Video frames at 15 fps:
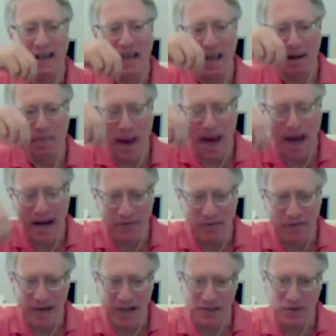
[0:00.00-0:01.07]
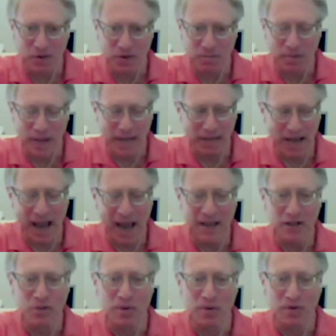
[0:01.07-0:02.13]
can manifest or make
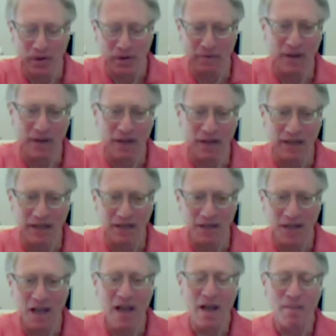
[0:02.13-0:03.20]
tangible the feelings.